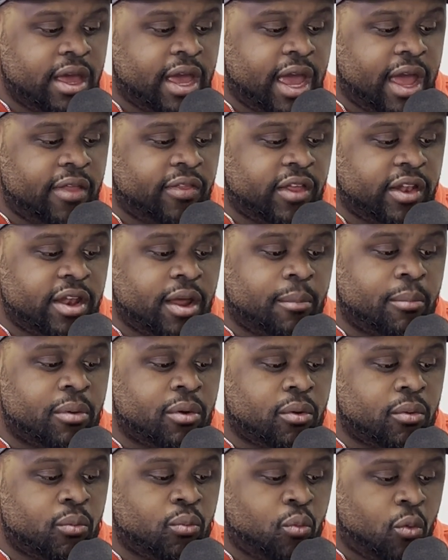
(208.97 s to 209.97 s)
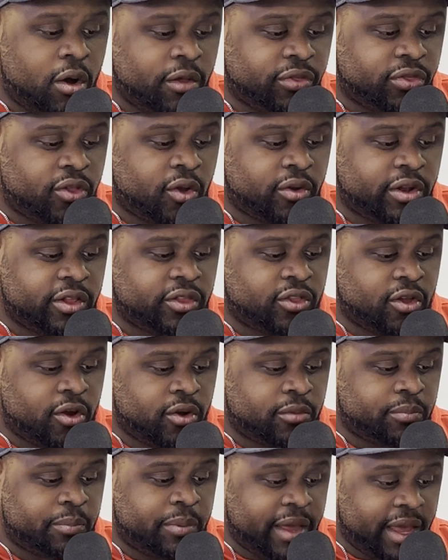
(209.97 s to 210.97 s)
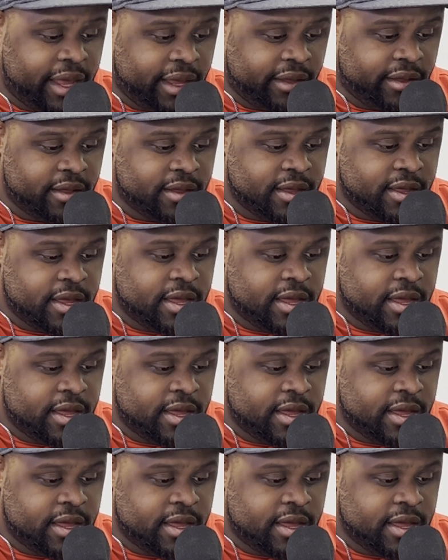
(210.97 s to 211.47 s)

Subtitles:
and the number 133rd pick,